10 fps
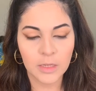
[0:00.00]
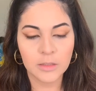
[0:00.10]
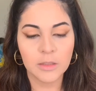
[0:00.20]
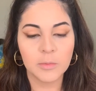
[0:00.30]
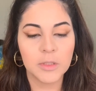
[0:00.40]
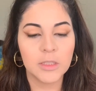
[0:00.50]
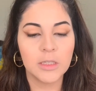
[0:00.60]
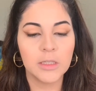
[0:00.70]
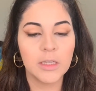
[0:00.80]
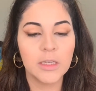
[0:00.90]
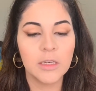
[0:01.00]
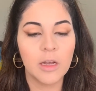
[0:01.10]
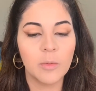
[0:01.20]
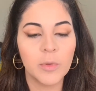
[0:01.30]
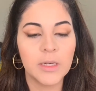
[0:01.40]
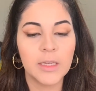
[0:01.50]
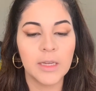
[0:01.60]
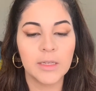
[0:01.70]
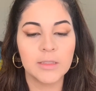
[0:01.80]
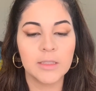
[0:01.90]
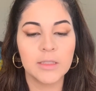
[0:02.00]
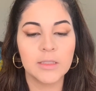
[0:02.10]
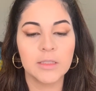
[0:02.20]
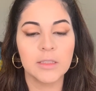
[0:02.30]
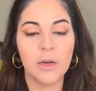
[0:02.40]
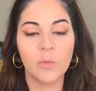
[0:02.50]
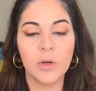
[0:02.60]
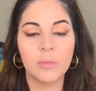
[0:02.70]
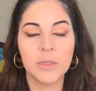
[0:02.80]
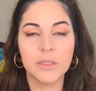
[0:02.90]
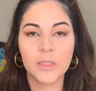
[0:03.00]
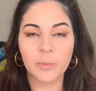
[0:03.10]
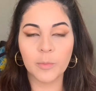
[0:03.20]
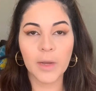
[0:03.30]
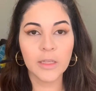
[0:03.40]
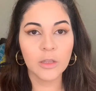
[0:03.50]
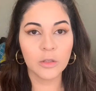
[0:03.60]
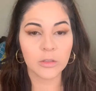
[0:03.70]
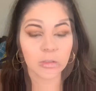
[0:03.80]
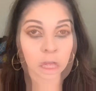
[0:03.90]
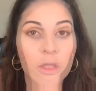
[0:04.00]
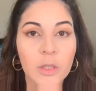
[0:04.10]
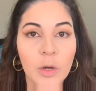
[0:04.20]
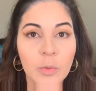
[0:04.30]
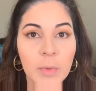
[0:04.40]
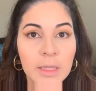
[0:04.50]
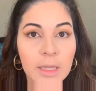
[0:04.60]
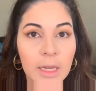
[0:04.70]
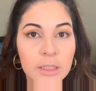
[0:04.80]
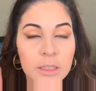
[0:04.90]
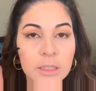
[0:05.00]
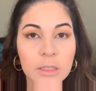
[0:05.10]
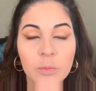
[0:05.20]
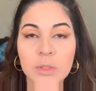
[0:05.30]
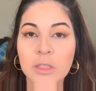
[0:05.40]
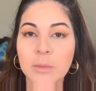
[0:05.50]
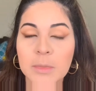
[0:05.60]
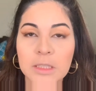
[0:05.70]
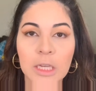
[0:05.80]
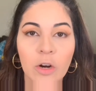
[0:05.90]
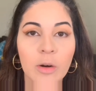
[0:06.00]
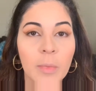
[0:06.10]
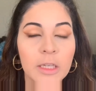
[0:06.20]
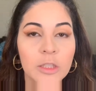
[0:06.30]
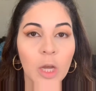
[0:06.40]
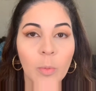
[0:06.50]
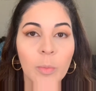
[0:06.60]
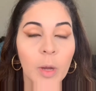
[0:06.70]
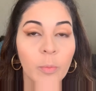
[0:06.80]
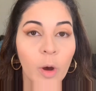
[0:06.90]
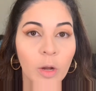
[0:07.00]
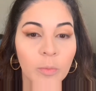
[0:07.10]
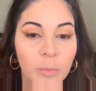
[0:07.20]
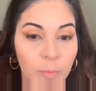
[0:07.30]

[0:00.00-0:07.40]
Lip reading: So I'm just gonna clean up any excess because I don't want to mess up my look. I'm gonna coat my lashes with some mascara on my top and my bottom.